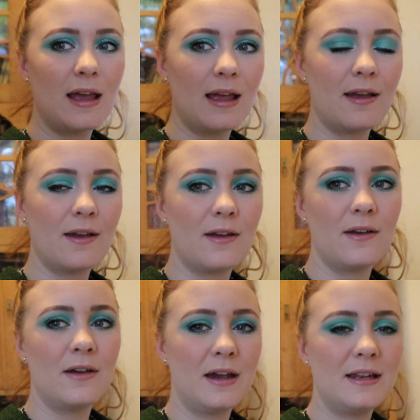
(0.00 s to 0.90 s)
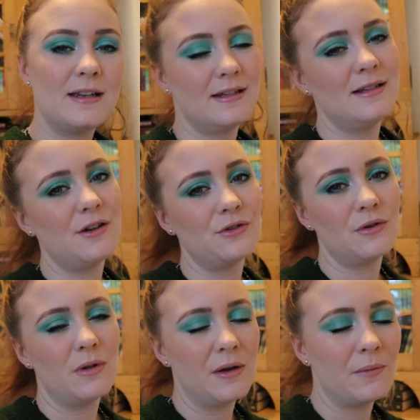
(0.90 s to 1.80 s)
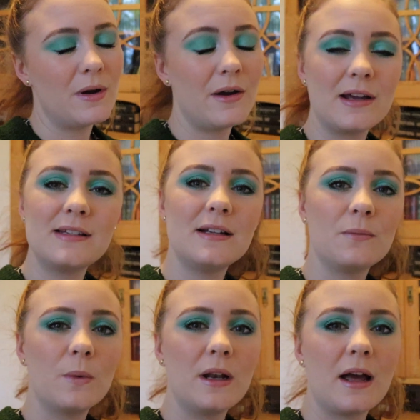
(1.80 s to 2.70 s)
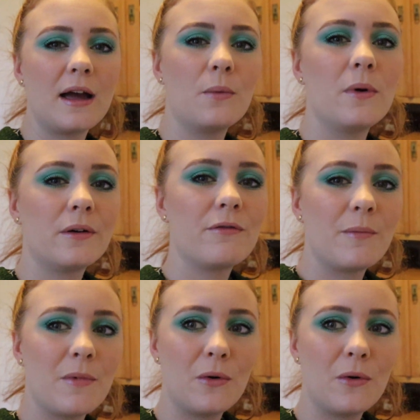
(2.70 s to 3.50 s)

And this is usually where I sit when I work from